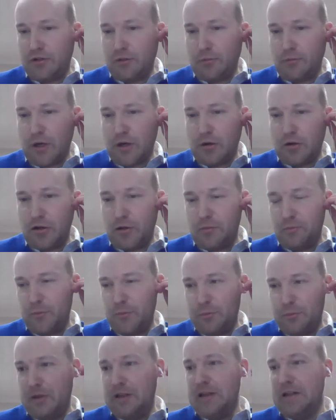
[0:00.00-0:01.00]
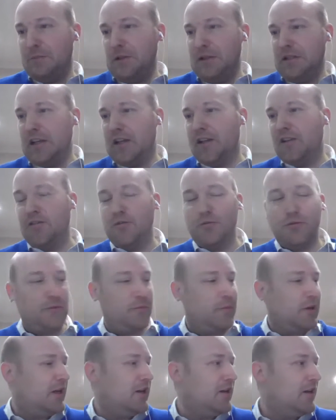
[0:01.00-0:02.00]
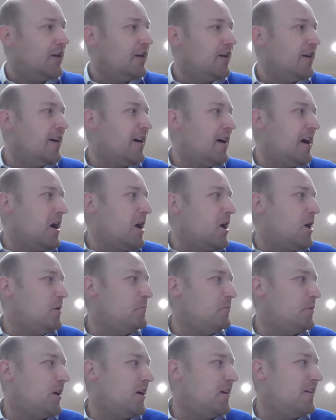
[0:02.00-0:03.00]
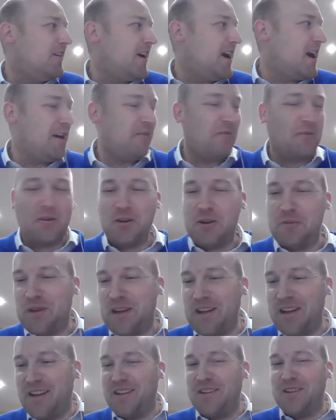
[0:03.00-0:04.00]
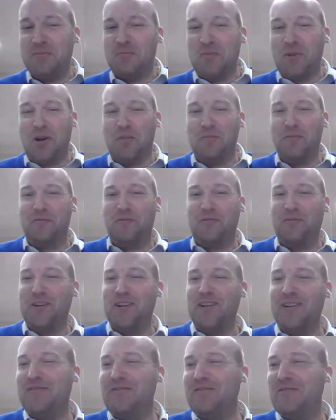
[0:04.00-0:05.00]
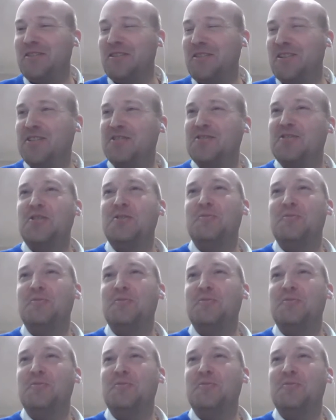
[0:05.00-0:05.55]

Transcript: are welcome, but please be gentle with me. I have only been in the department for the last 2